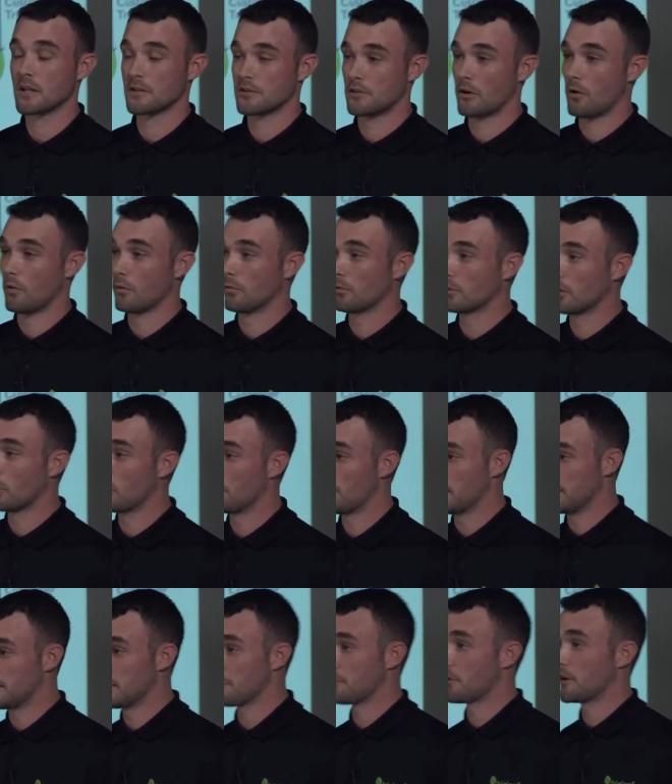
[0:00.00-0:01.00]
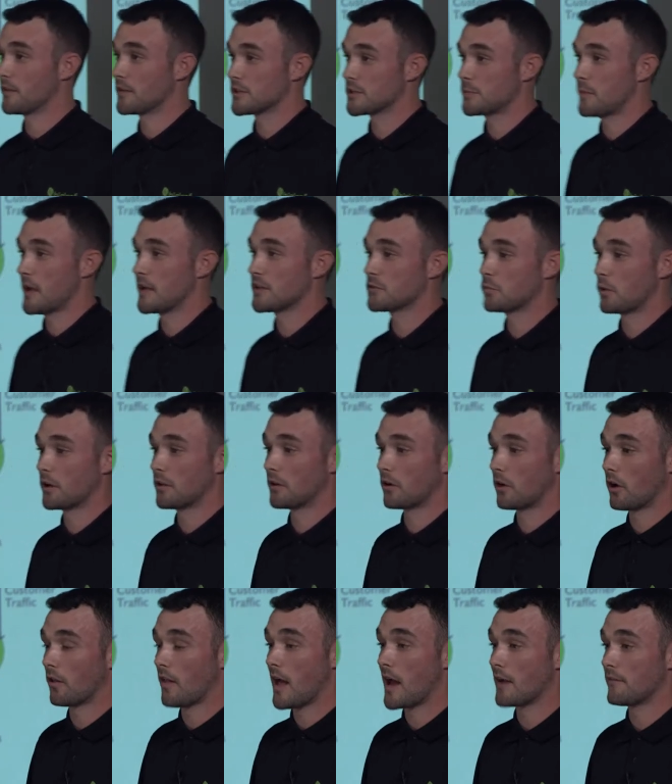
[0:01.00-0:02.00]
So a little bit different in the space where there
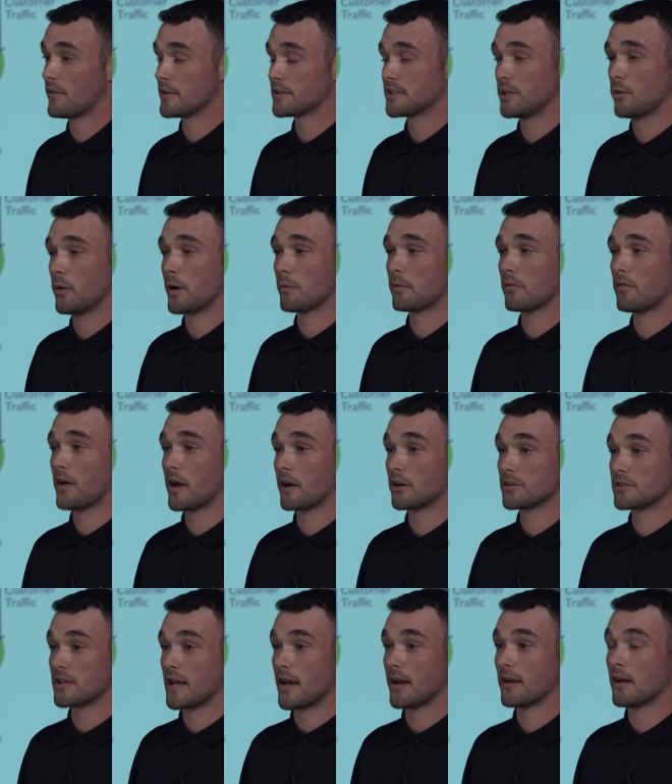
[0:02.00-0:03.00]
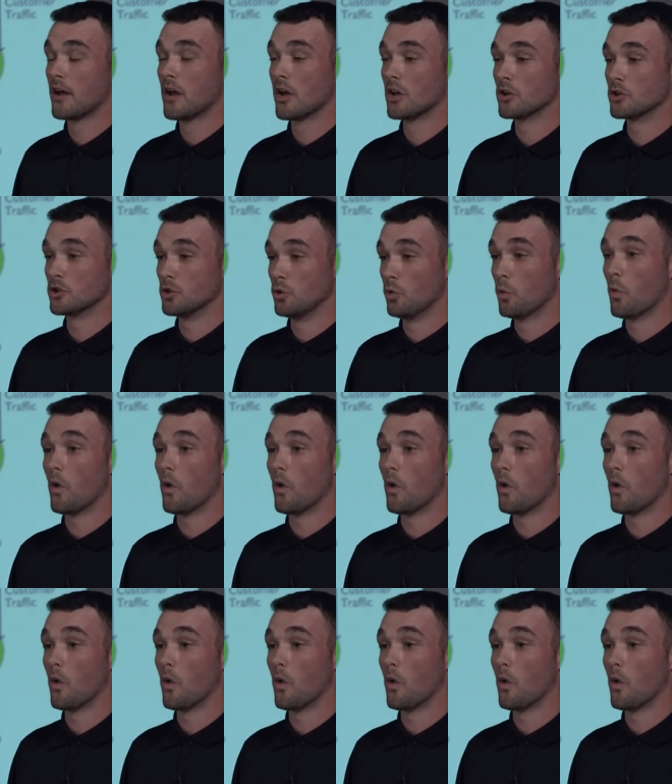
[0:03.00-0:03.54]
are a lot of SD-WAN providers that do